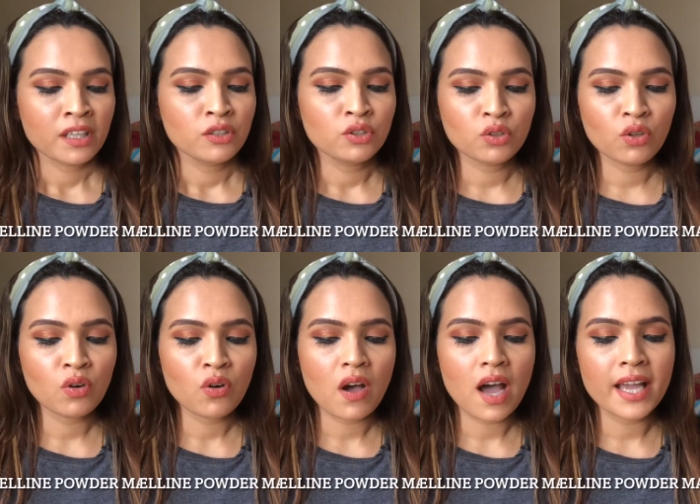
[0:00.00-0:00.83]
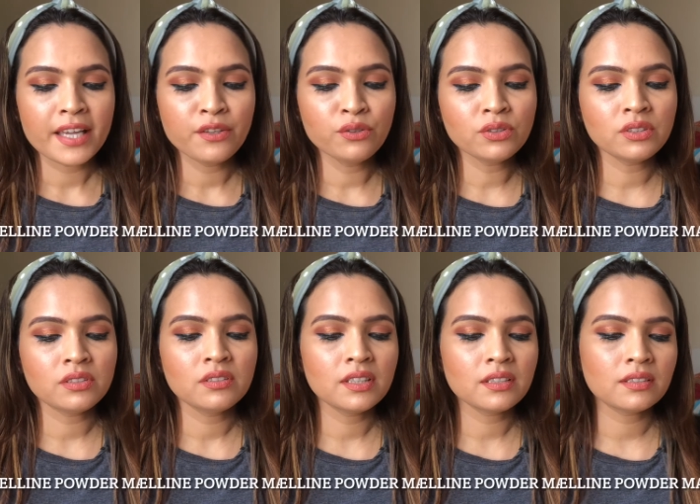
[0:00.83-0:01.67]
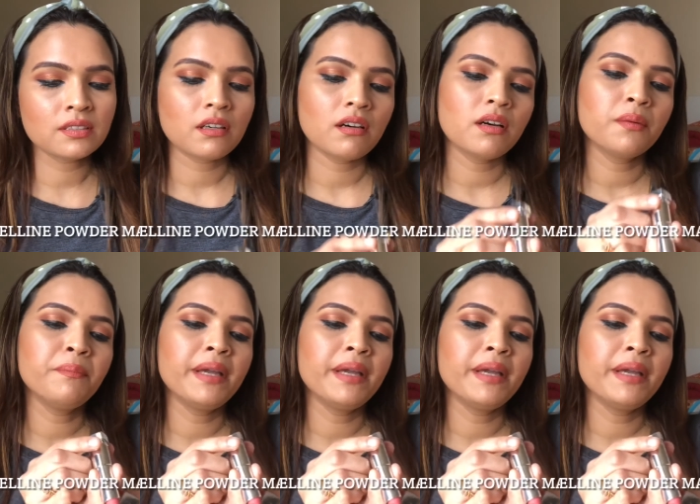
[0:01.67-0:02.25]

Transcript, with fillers: so I used this uh,